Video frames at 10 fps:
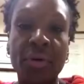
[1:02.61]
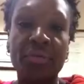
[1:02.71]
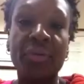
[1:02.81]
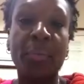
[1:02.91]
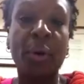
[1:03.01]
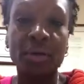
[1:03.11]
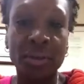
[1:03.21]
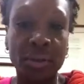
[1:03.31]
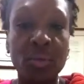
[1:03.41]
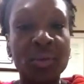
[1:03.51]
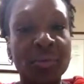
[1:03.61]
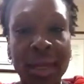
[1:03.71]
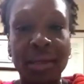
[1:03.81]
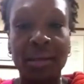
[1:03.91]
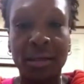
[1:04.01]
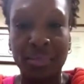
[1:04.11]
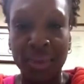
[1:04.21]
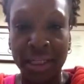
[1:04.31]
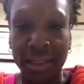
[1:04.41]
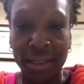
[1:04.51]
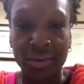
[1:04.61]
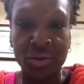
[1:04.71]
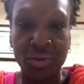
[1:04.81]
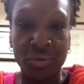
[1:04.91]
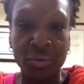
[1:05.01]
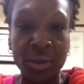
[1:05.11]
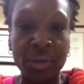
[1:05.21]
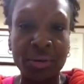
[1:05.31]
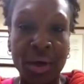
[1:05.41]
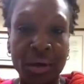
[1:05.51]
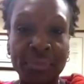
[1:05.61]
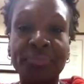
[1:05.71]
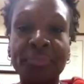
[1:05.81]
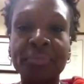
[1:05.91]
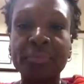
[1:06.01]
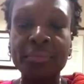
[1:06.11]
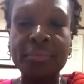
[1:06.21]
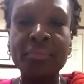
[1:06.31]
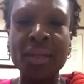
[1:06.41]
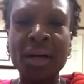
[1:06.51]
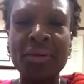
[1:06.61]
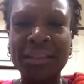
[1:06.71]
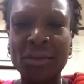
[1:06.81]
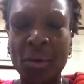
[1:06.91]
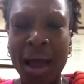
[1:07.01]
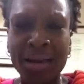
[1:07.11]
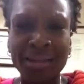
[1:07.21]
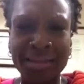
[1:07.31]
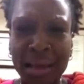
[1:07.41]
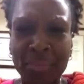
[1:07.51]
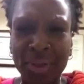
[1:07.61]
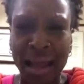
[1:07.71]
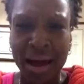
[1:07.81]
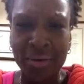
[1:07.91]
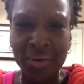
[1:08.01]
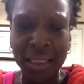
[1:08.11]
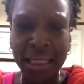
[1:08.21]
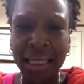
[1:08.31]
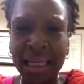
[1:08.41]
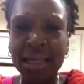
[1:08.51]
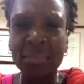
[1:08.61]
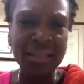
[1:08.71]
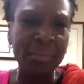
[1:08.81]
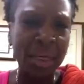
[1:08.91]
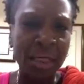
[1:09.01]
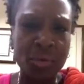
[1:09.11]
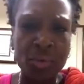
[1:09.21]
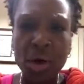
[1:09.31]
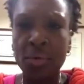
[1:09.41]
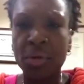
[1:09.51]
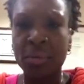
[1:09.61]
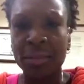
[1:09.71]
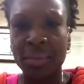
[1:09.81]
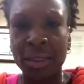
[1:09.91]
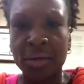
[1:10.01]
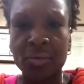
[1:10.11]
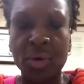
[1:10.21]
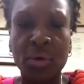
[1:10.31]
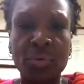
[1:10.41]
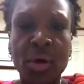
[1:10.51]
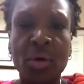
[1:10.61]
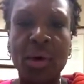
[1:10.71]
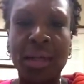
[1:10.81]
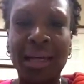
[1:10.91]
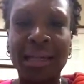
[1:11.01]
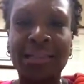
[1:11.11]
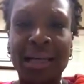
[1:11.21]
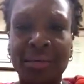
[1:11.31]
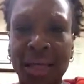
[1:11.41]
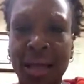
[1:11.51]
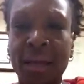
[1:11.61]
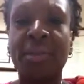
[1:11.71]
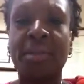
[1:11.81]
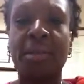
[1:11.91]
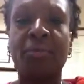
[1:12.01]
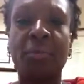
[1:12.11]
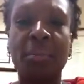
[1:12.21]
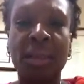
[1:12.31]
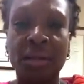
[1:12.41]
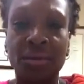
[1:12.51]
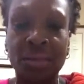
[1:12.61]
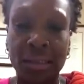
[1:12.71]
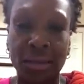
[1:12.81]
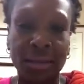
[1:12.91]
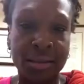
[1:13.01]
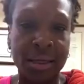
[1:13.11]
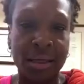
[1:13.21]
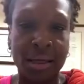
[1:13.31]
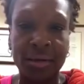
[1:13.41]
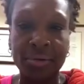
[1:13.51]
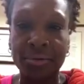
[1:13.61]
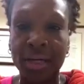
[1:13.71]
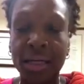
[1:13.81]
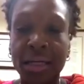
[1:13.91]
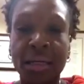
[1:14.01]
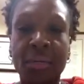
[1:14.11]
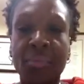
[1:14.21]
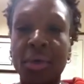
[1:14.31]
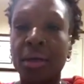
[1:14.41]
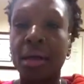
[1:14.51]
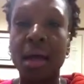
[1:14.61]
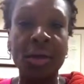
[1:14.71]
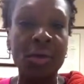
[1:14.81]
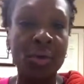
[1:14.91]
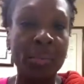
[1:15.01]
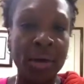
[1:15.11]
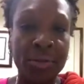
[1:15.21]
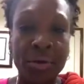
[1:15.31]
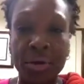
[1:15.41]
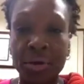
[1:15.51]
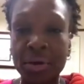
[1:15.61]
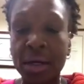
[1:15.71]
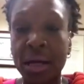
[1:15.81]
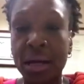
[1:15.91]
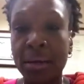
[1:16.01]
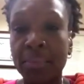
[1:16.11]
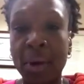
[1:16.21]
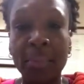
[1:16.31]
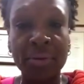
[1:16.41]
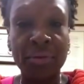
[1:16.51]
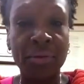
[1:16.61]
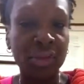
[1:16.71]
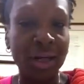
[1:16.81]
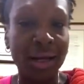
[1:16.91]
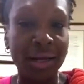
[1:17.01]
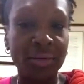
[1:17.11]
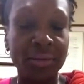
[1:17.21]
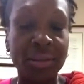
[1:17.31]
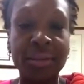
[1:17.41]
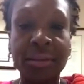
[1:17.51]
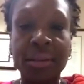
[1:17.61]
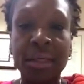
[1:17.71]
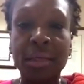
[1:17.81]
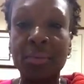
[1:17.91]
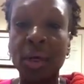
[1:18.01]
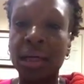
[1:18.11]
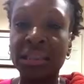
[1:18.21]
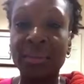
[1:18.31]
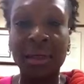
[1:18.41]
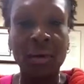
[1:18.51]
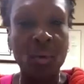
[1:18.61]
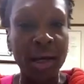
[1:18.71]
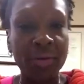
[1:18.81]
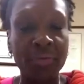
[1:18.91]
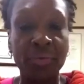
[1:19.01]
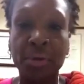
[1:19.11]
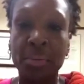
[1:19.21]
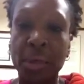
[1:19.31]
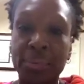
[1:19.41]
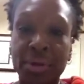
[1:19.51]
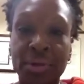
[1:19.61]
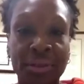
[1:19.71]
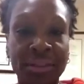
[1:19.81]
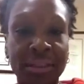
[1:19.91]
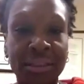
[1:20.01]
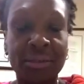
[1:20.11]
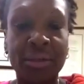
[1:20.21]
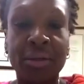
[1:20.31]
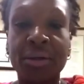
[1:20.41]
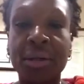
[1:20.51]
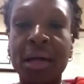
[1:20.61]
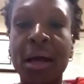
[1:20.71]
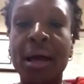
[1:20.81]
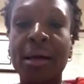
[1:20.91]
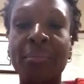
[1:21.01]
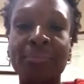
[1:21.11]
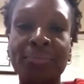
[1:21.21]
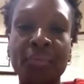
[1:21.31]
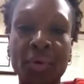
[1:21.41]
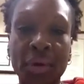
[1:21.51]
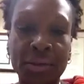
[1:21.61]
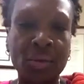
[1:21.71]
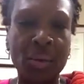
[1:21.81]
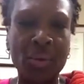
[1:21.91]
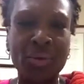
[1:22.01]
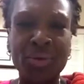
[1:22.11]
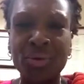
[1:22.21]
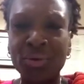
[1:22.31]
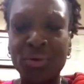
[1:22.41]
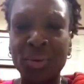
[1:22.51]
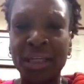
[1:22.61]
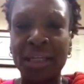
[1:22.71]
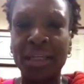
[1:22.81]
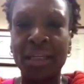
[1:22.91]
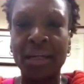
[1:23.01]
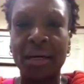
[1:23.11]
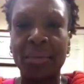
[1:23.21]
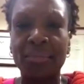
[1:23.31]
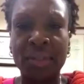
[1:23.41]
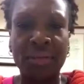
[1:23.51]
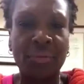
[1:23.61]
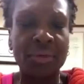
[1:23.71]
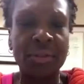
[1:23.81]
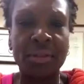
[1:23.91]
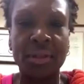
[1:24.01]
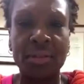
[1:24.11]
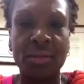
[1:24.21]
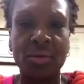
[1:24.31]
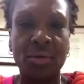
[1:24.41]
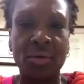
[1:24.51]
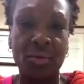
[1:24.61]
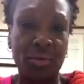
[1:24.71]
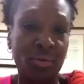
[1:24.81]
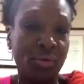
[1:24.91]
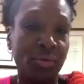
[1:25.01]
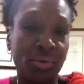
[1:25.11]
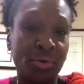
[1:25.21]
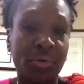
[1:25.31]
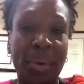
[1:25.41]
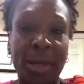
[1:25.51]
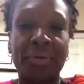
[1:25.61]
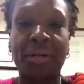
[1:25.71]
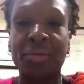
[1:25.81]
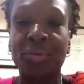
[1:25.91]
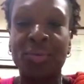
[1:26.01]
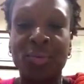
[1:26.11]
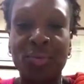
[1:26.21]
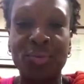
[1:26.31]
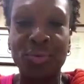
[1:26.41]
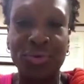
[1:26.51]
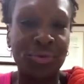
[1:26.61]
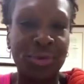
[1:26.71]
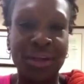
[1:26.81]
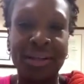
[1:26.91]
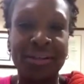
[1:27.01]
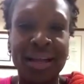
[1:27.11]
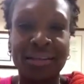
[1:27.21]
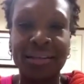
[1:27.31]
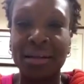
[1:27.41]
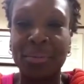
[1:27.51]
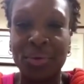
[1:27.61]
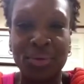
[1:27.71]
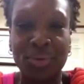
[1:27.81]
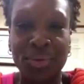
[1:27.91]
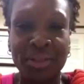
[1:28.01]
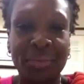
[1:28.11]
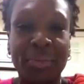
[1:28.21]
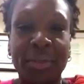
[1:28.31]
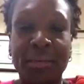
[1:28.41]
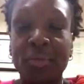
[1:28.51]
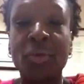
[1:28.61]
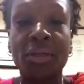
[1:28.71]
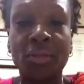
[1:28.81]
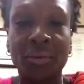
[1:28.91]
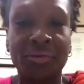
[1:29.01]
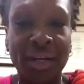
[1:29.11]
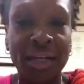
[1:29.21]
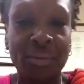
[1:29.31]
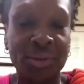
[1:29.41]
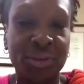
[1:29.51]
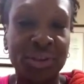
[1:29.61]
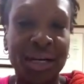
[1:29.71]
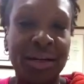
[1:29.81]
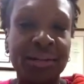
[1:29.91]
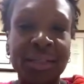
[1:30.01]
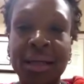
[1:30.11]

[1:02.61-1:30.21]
of the person who is making the complaint against you, okay? All right, so how does that play out? It could be somebody you know, it could be somebody you don't know. A lot of times it happens in a familial setting, right? It could be your mother, a mother and a child. It could be a husband and a wife. It could be a brother and a sister. Okay, so usually, say for instance, you're a parent, your kid is acting up, you discipline him, you get into a fight with your child,